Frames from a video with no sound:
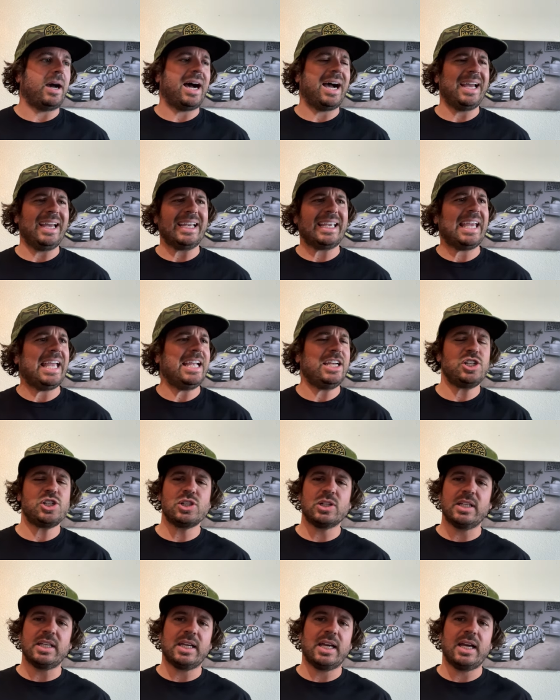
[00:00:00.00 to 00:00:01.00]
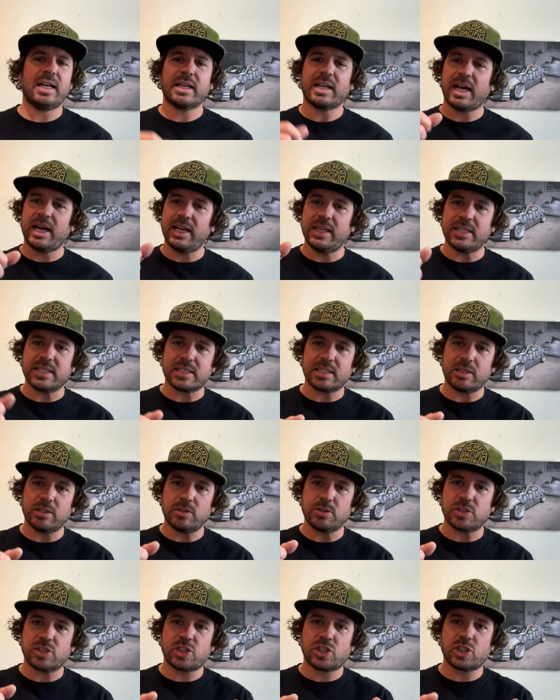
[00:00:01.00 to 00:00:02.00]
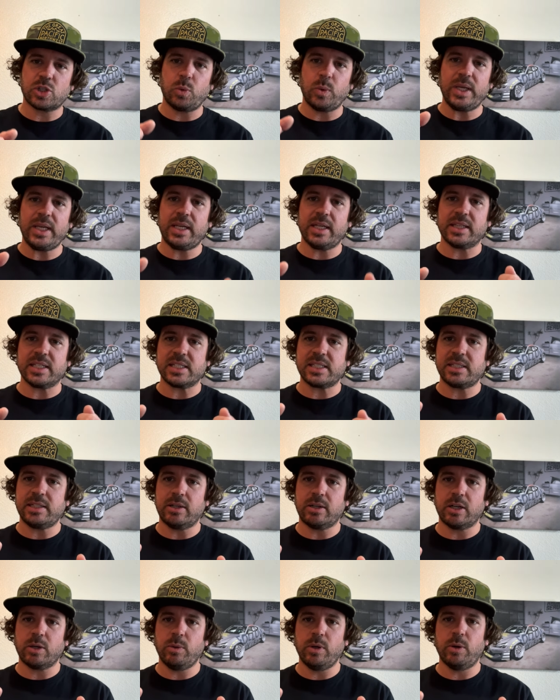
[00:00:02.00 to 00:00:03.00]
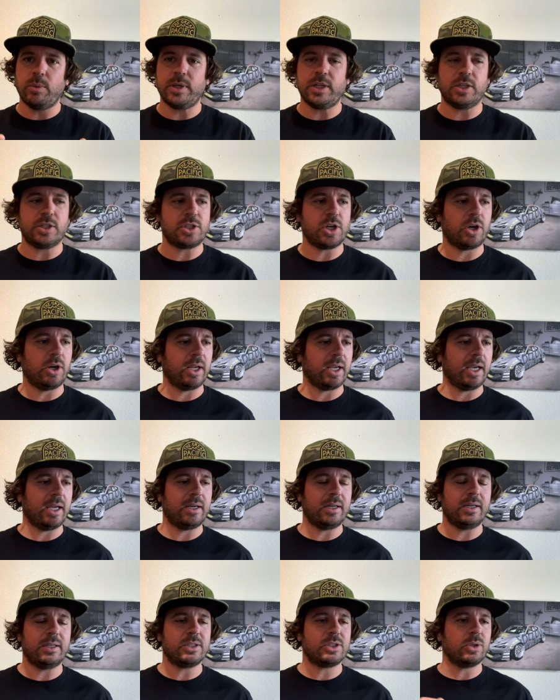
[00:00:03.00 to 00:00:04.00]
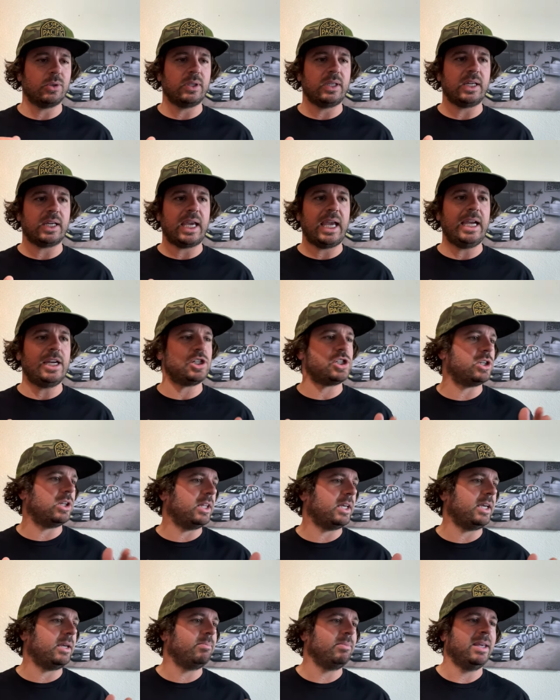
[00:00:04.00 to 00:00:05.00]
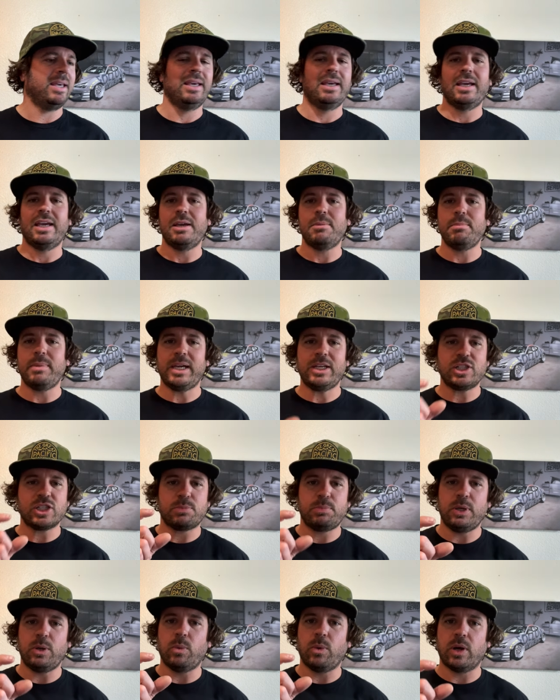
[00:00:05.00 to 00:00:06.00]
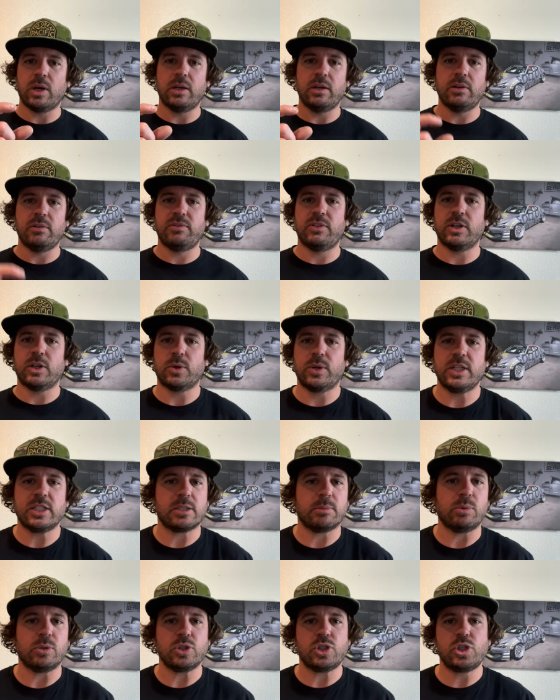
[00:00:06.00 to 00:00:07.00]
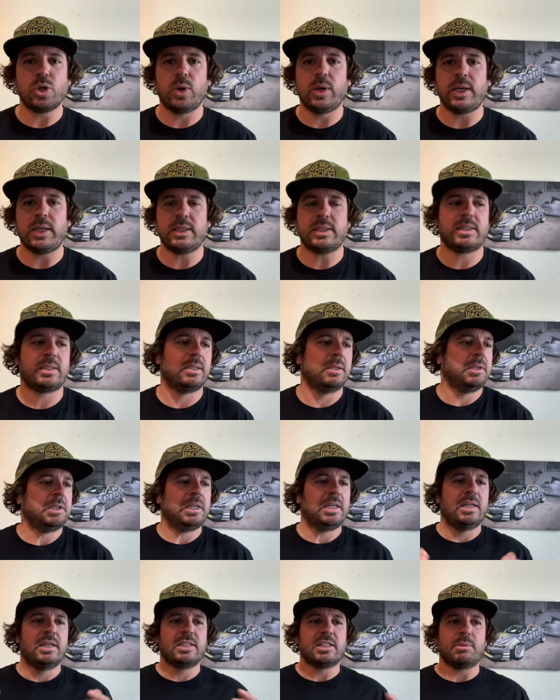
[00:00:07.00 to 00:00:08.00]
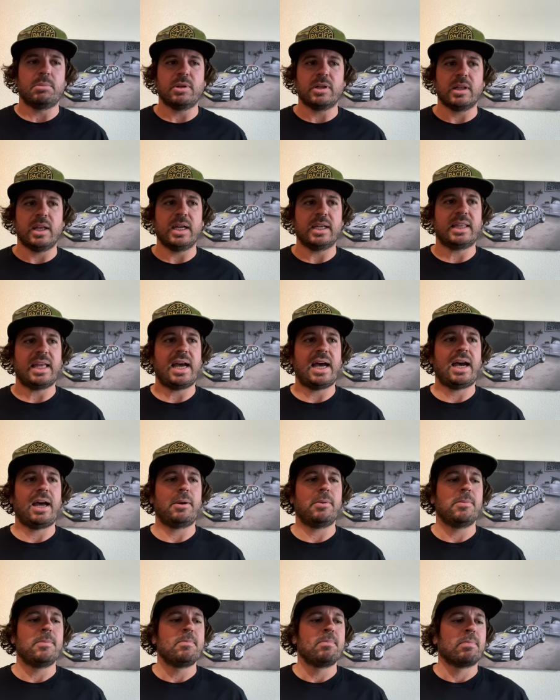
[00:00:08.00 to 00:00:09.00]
I occasionally get kind of this little squeak in the steering wheel when you're turning it, and it's only occasionally. It may just be one of the greasable joints, something like that.